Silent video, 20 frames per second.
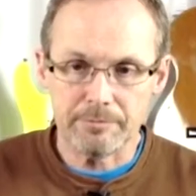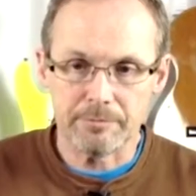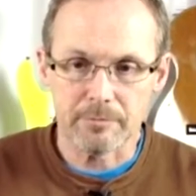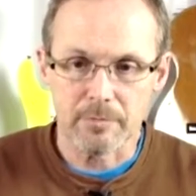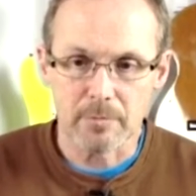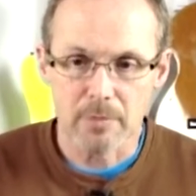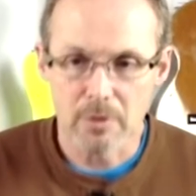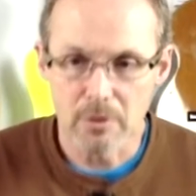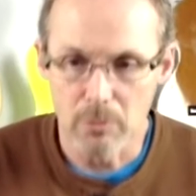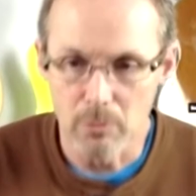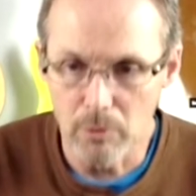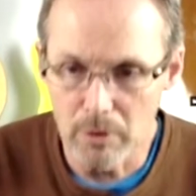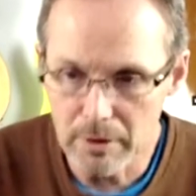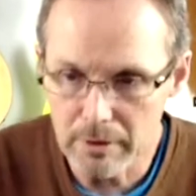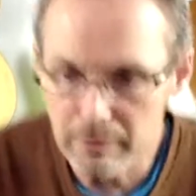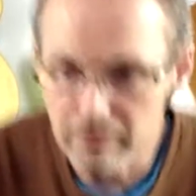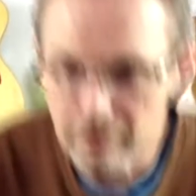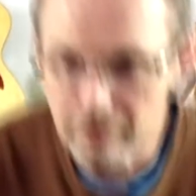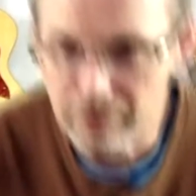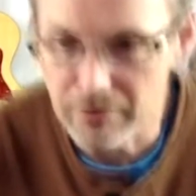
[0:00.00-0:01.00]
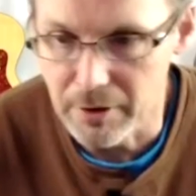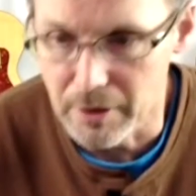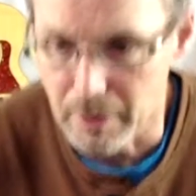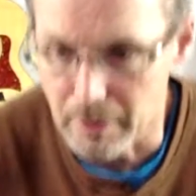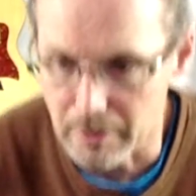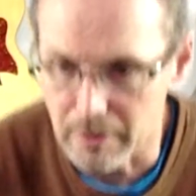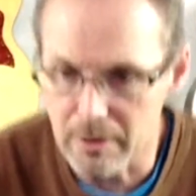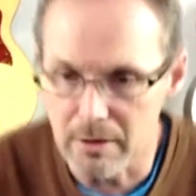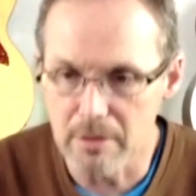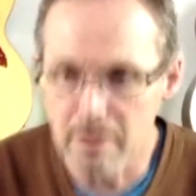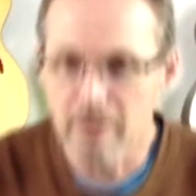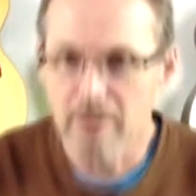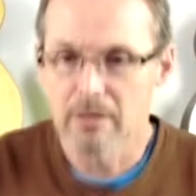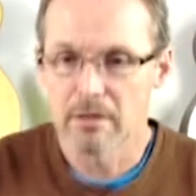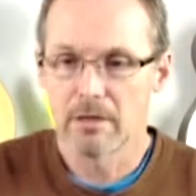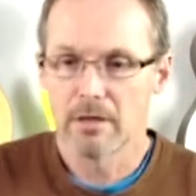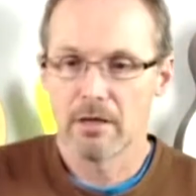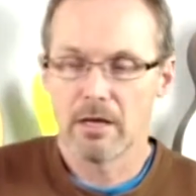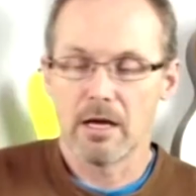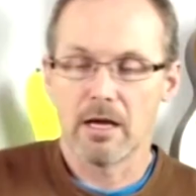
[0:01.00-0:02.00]
So one of the things
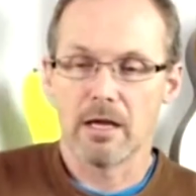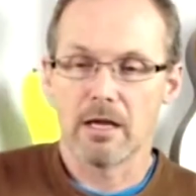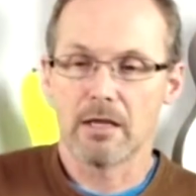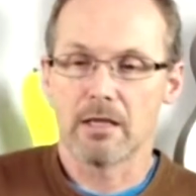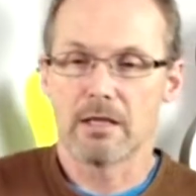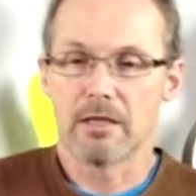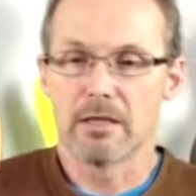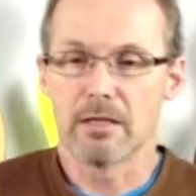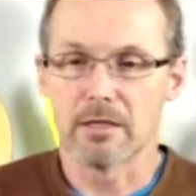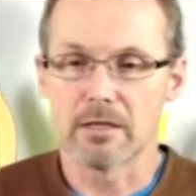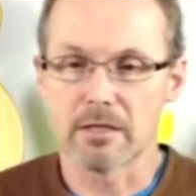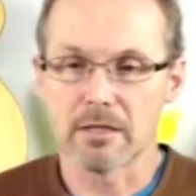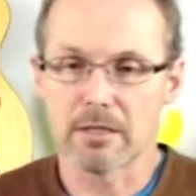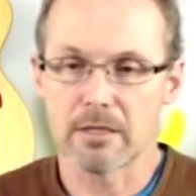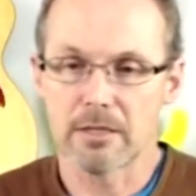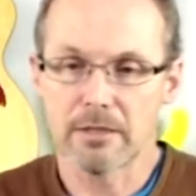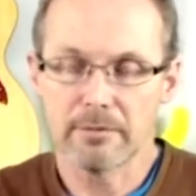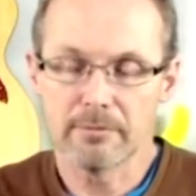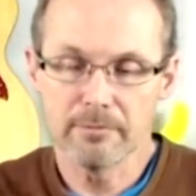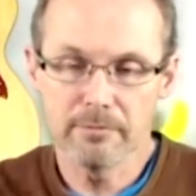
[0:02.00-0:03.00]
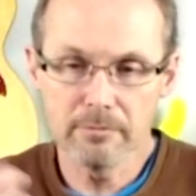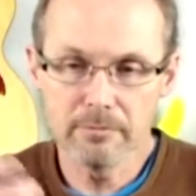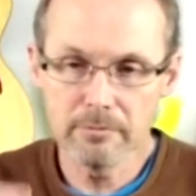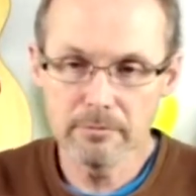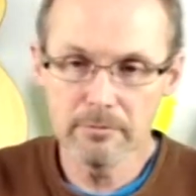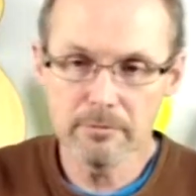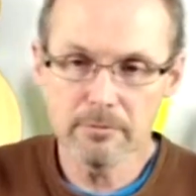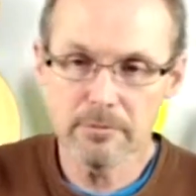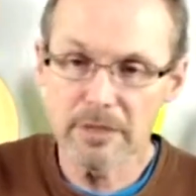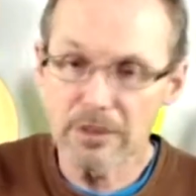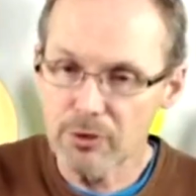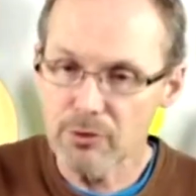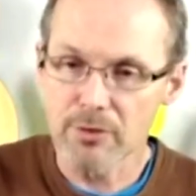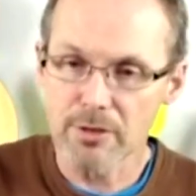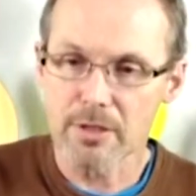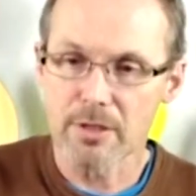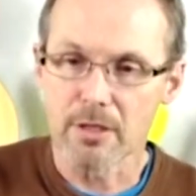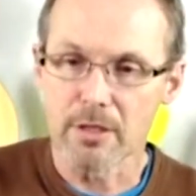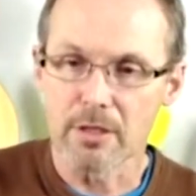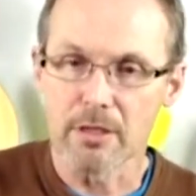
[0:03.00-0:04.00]
that is
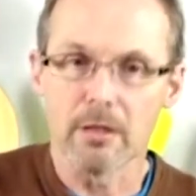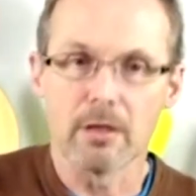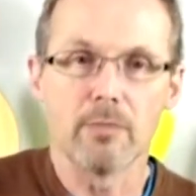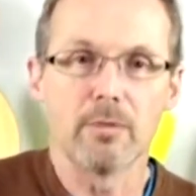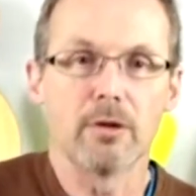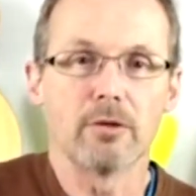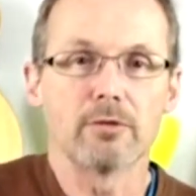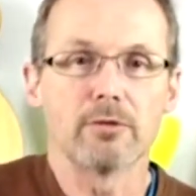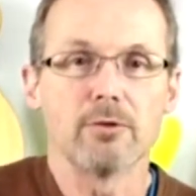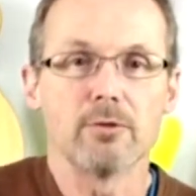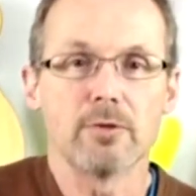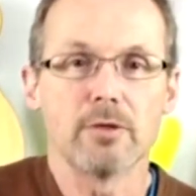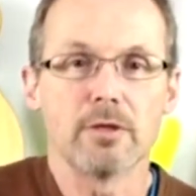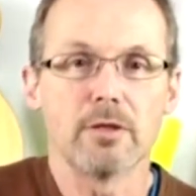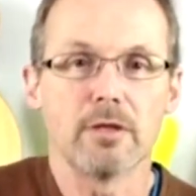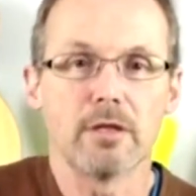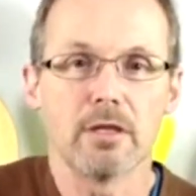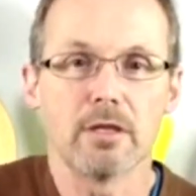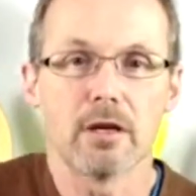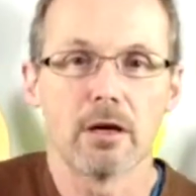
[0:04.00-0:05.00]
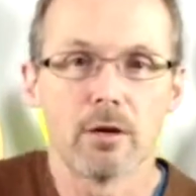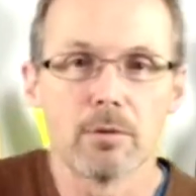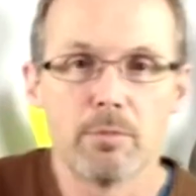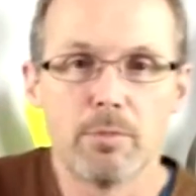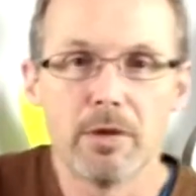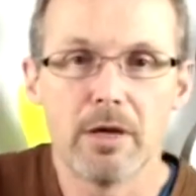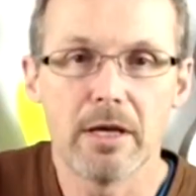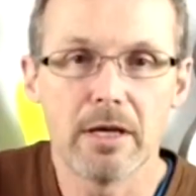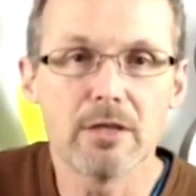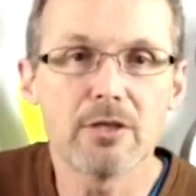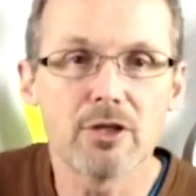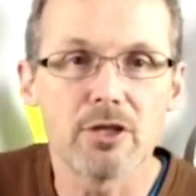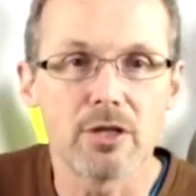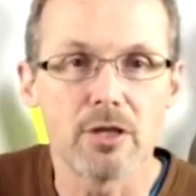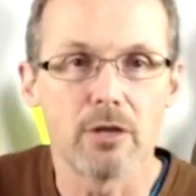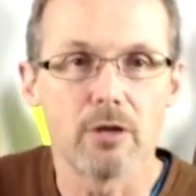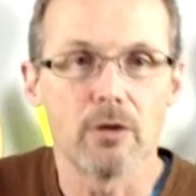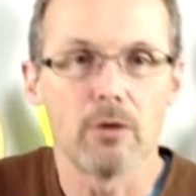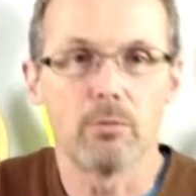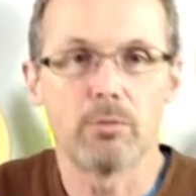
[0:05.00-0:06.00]
interesting about doing the
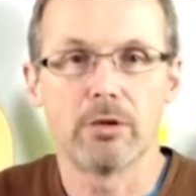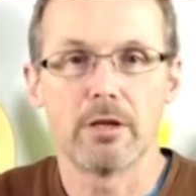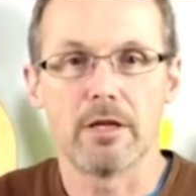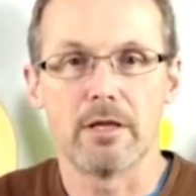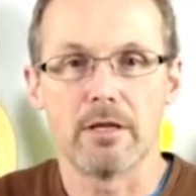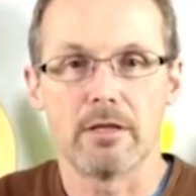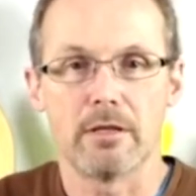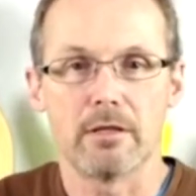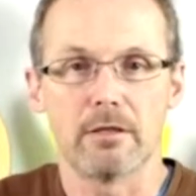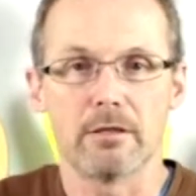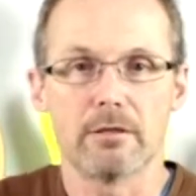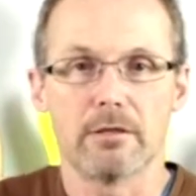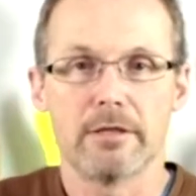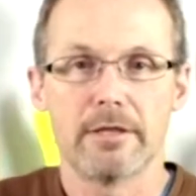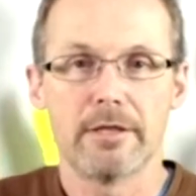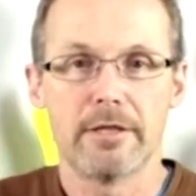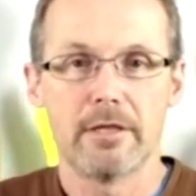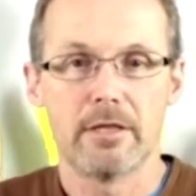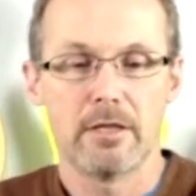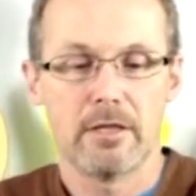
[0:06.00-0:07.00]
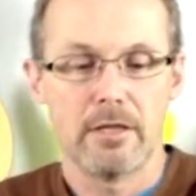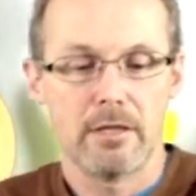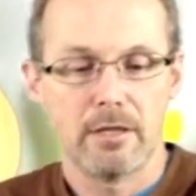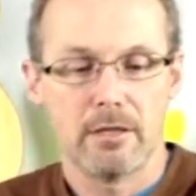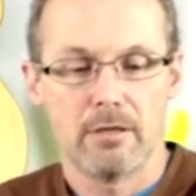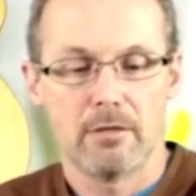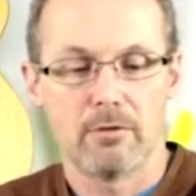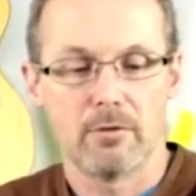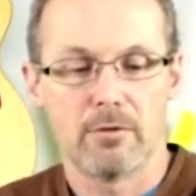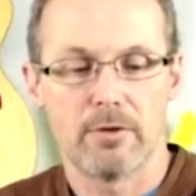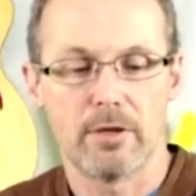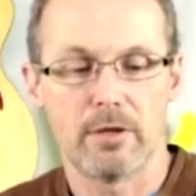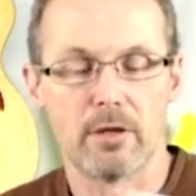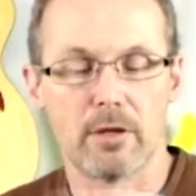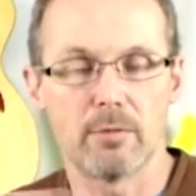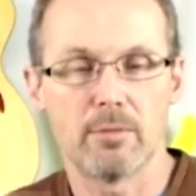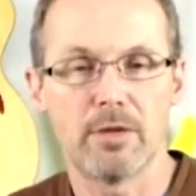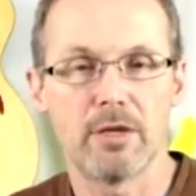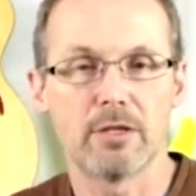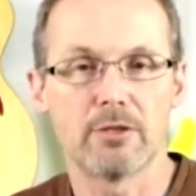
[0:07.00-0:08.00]
arpeggio playing, or the
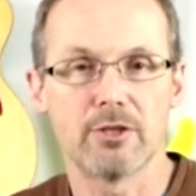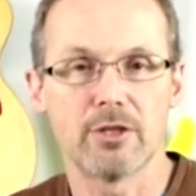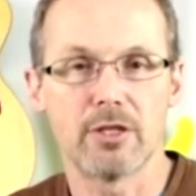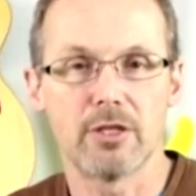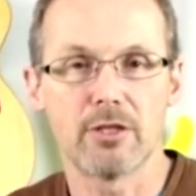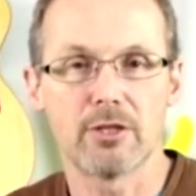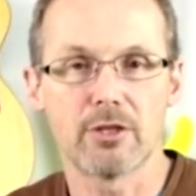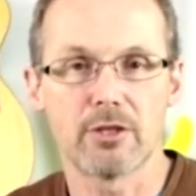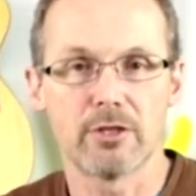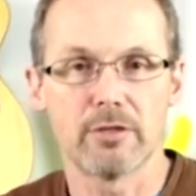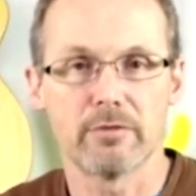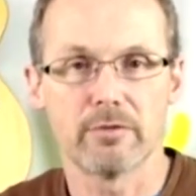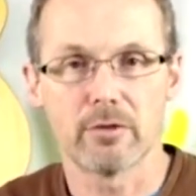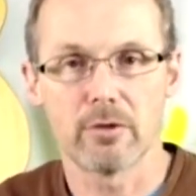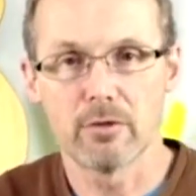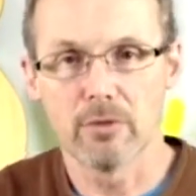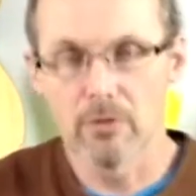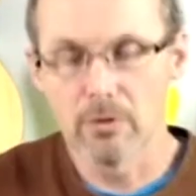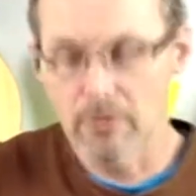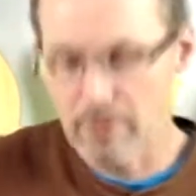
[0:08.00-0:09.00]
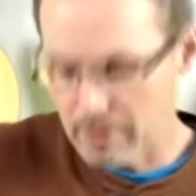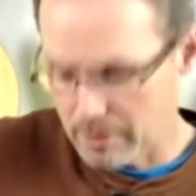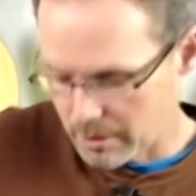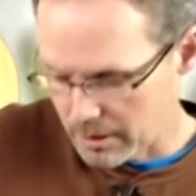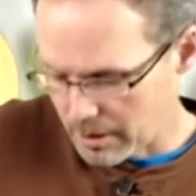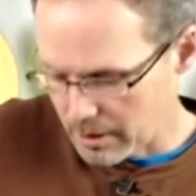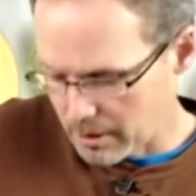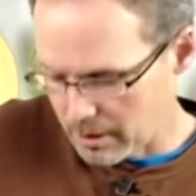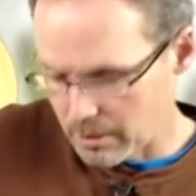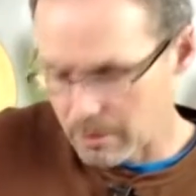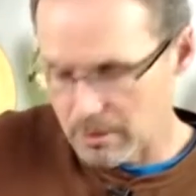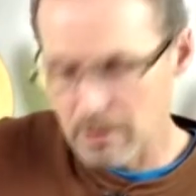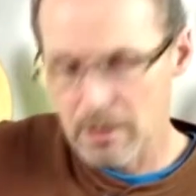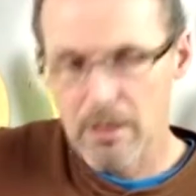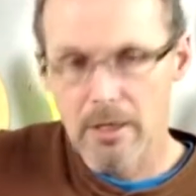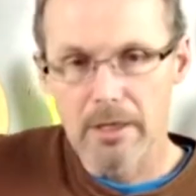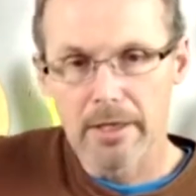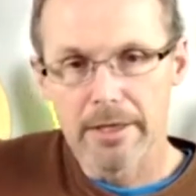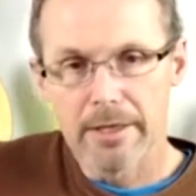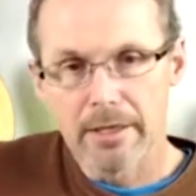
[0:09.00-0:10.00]
arpeggiation of a chord, is getting
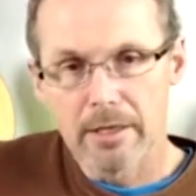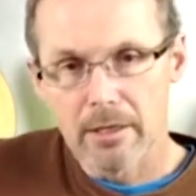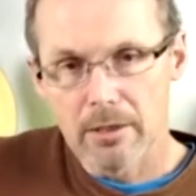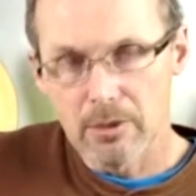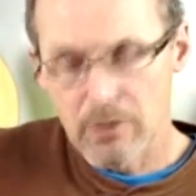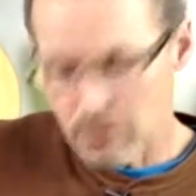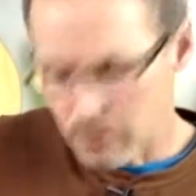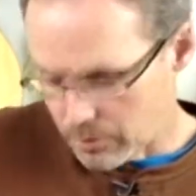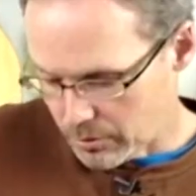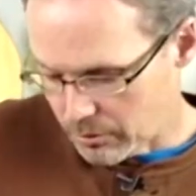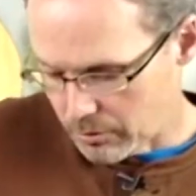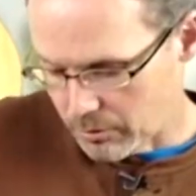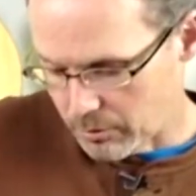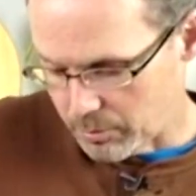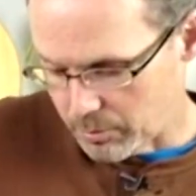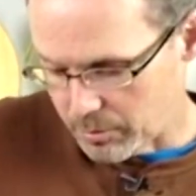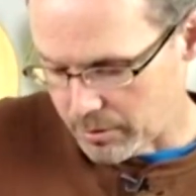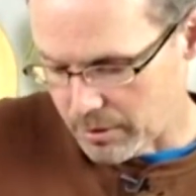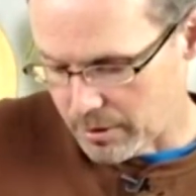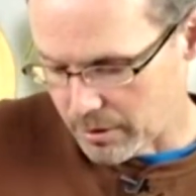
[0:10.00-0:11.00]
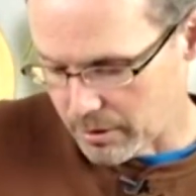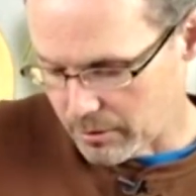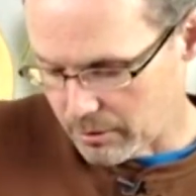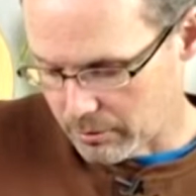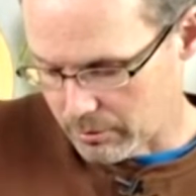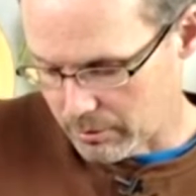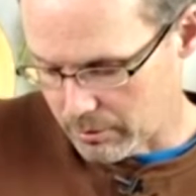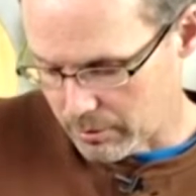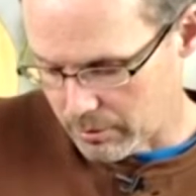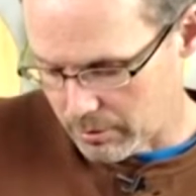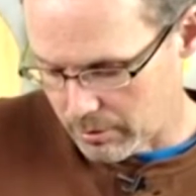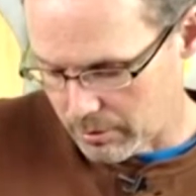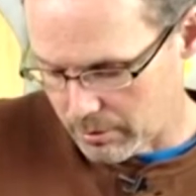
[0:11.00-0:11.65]
used to the particular